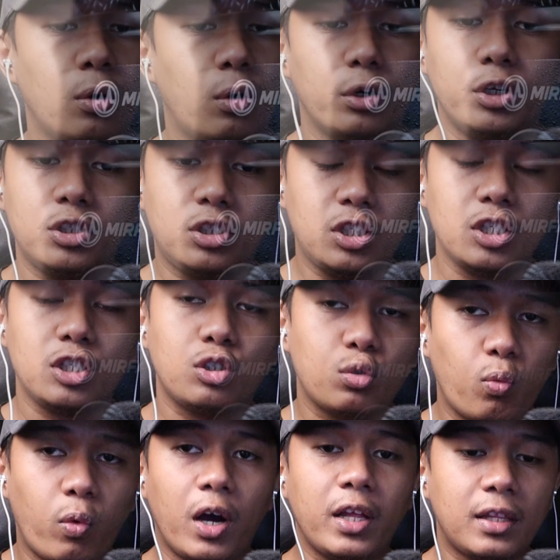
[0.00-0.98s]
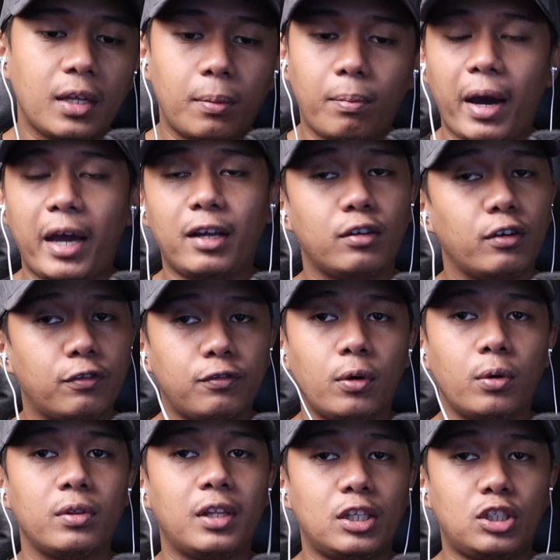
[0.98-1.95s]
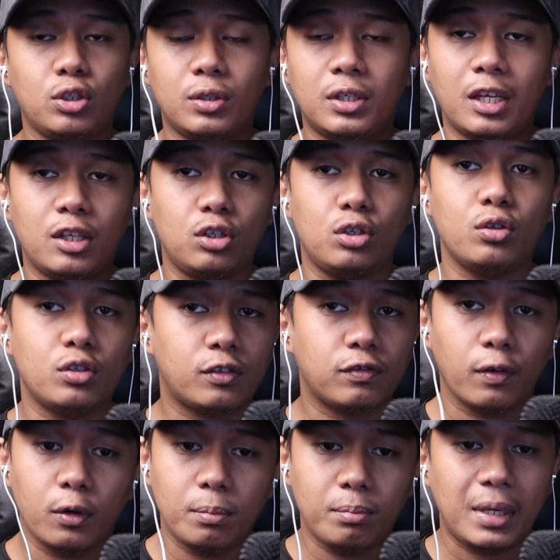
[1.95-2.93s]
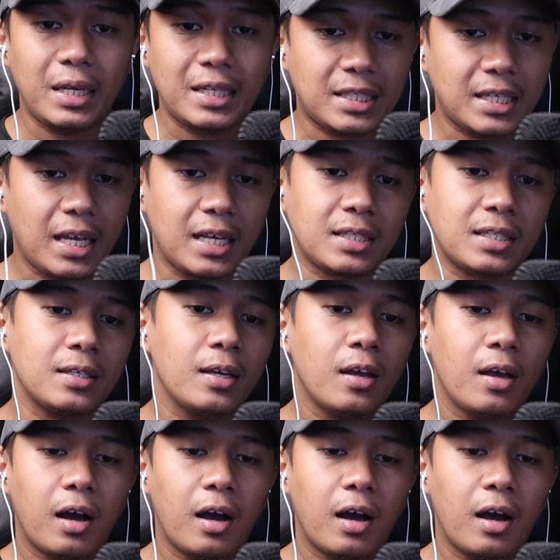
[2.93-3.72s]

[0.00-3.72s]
or you just want a microphone that you can use for meetings,